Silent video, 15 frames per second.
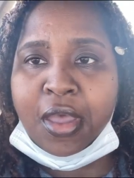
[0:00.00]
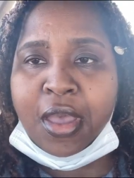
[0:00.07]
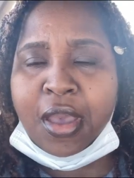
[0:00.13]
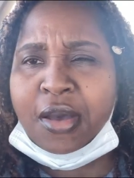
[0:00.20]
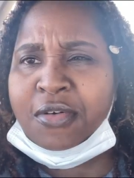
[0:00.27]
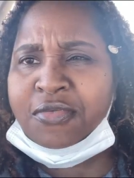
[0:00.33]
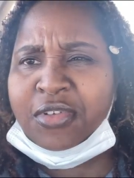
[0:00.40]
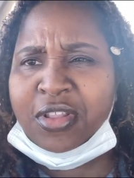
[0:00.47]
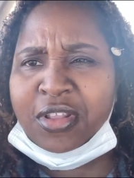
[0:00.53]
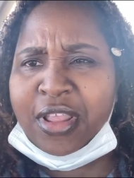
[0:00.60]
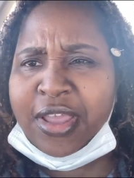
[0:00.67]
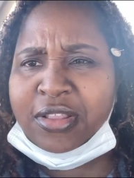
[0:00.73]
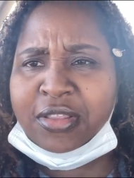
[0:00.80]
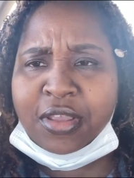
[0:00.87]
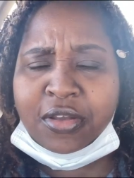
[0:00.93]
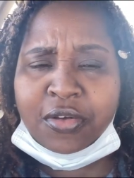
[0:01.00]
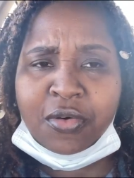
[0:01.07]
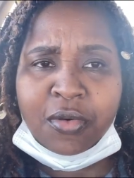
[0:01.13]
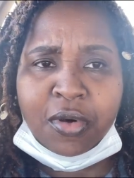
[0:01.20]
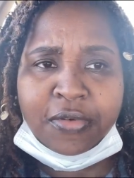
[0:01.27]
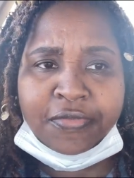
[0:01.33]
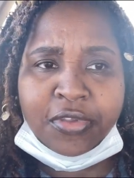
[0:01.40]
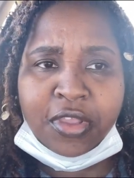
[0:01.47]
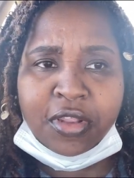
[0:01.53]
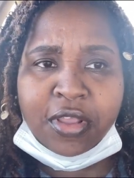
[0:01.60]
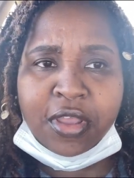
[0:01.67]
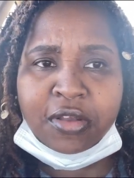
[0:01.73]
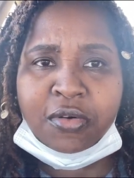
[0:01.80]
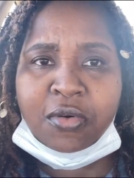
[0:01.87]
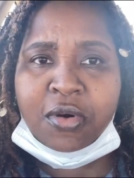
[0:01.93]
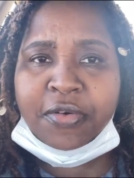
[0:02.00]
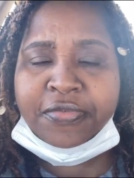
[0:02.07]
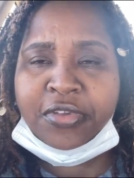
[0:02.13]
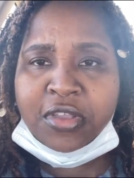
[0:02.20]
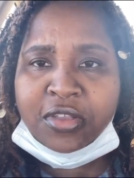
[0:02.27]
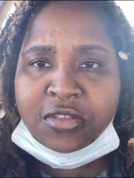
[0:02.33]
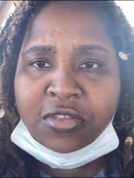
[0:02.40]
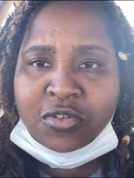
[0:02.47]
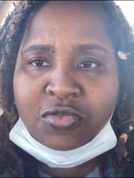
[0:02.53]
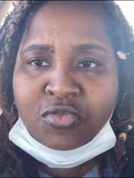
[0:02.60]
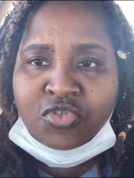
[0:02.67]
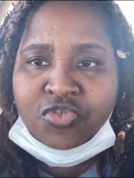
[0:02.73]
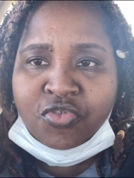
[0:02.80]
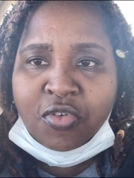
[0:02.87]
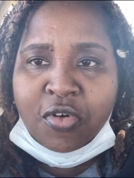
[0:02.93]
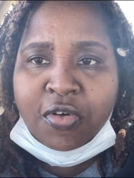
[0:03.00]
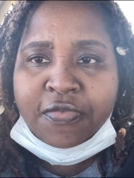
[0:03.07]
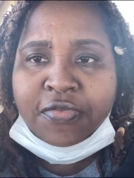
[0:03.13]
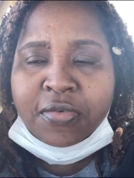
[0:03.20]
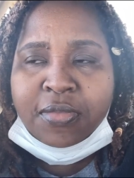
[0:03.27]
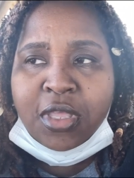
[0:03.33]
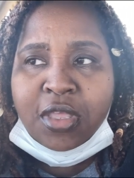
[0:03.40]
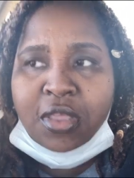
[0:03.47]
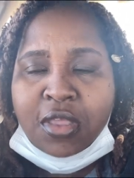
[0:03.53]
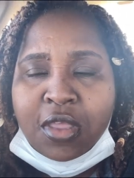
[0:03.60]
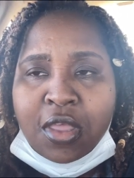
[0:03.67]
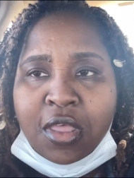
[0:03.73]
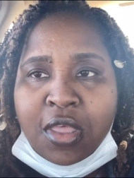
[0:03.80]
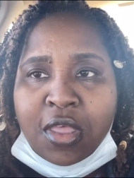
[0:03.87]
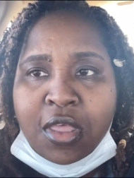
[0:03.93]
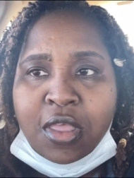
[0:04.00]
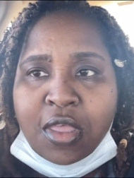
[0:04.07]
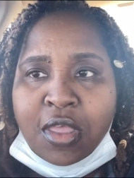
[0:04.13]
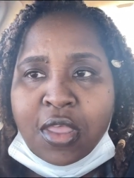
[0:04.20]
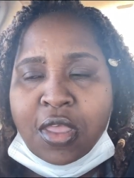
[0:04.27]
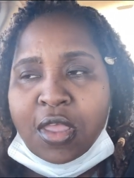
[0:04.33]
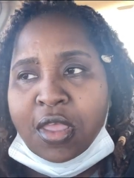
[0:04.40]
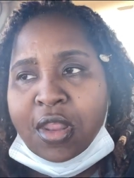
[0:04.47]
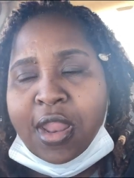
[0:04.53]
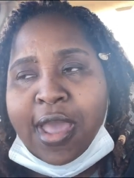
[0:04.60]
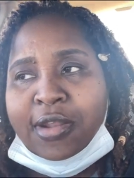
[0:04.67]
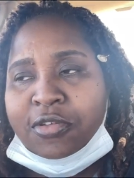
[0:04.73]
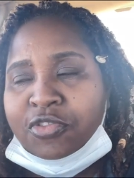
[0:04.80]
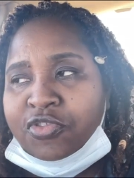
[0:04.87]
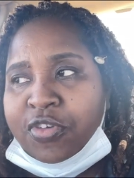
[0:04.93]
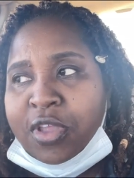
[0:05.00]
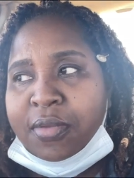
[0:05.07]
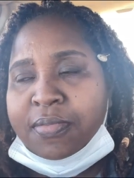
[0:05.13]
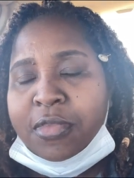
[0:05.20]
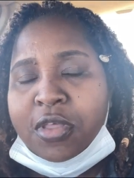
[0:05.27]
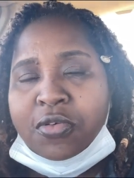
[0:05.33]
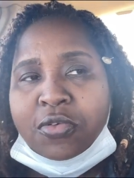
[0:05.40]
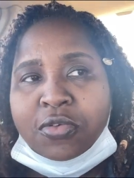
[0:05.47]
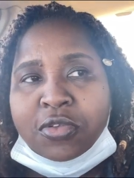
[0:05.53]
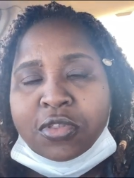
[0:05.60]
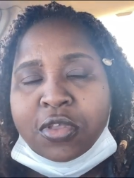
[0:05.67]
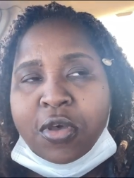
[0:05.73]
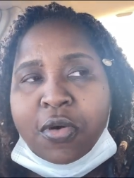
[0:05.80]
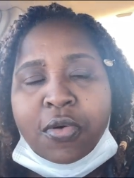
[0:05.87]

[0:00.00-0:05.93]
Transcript: I don't really like their coffee. Their coffee is too strong for me, and I don't drink milk, so